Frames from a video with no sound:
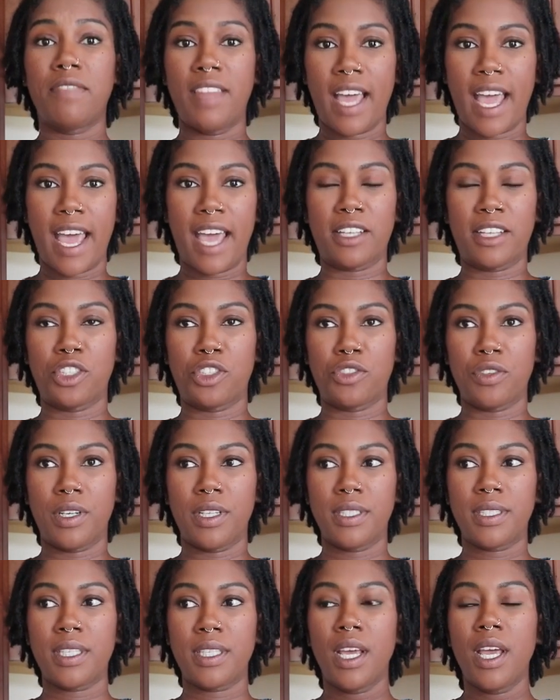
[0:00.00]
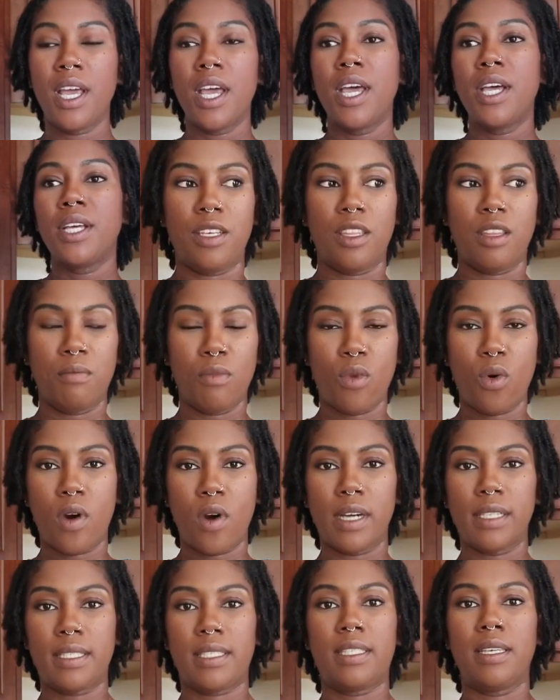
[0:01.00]
the extras. The
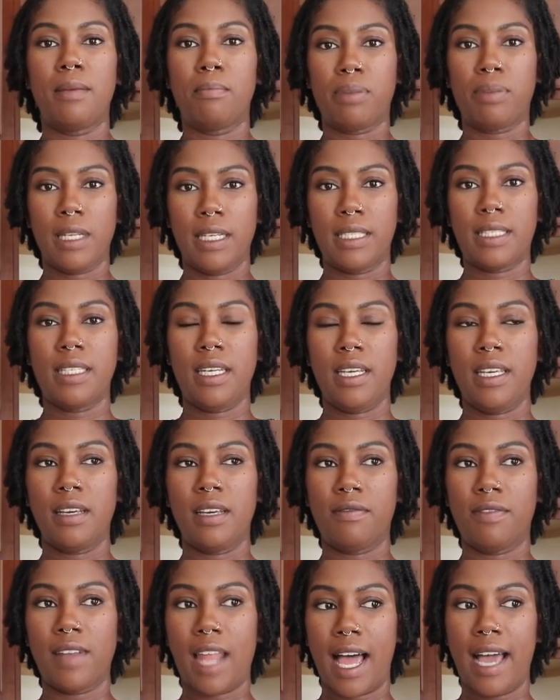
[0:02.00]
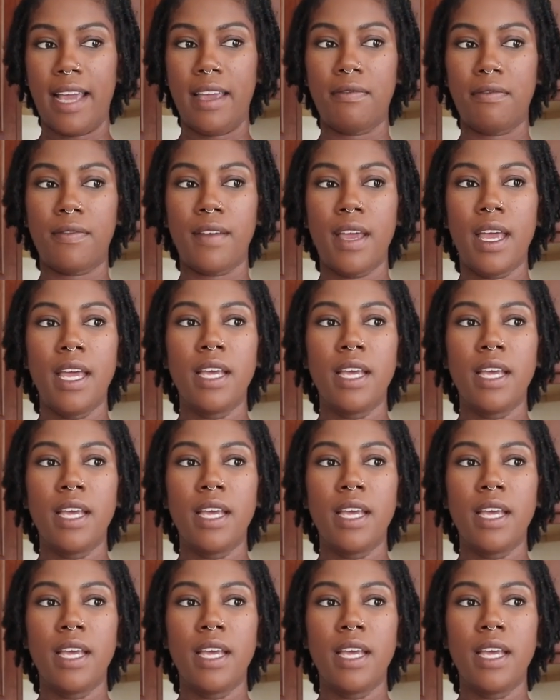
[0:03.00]
more simplicity of life,